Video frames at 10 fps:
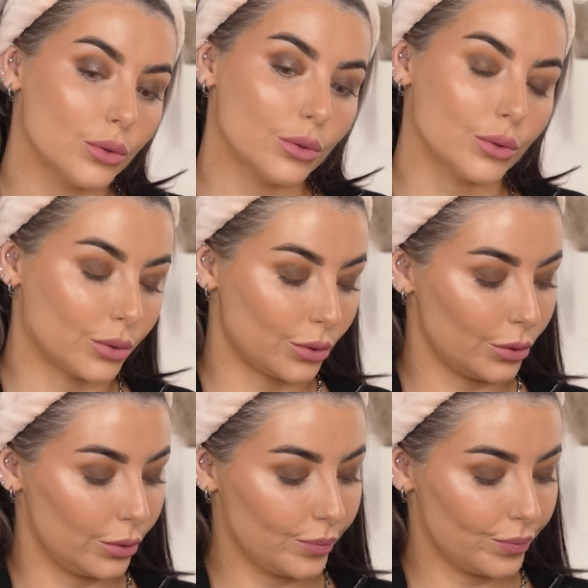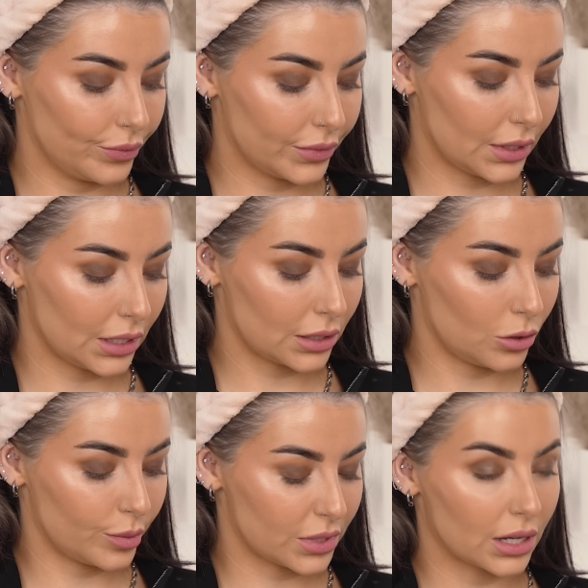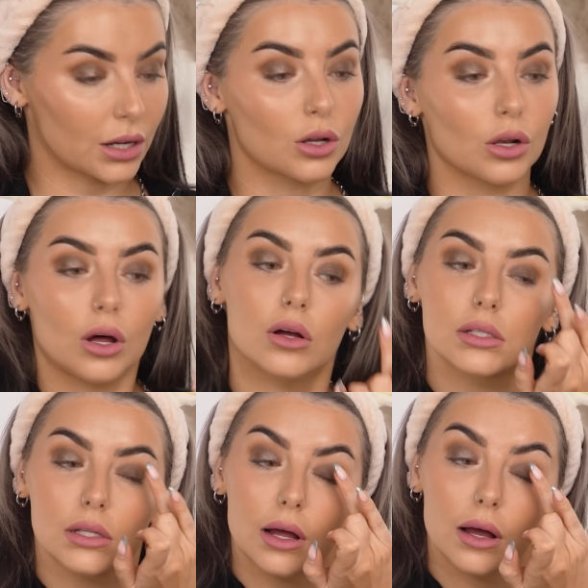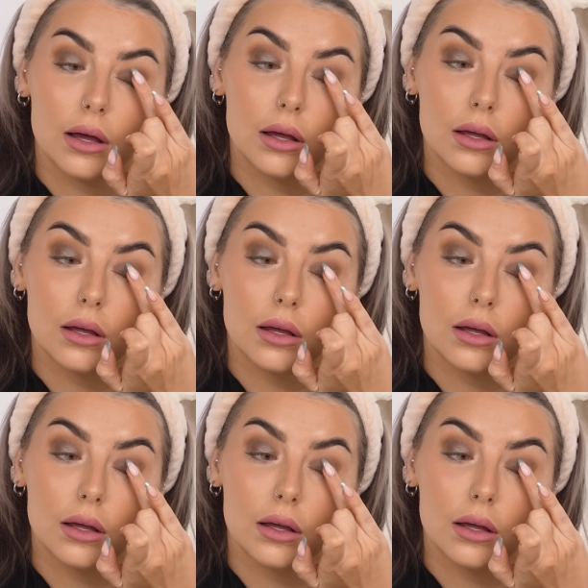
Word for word: Ooh, nice almost like gloss there.